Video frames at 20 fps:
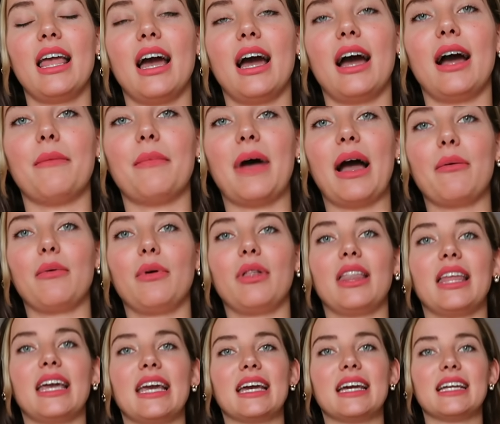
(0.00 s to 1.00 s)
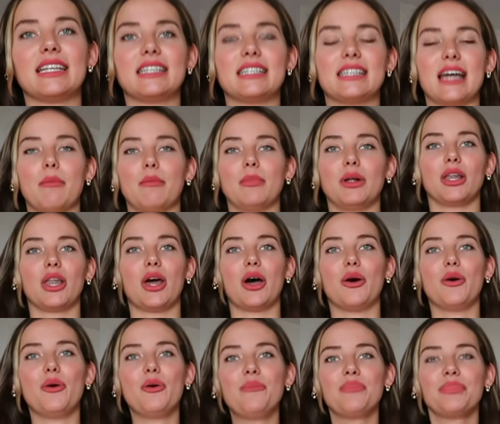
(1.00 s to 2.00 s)
um, I will link it down
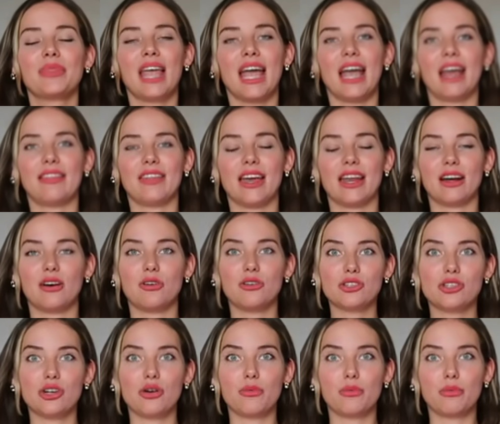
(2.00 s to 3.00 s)
below. And then I also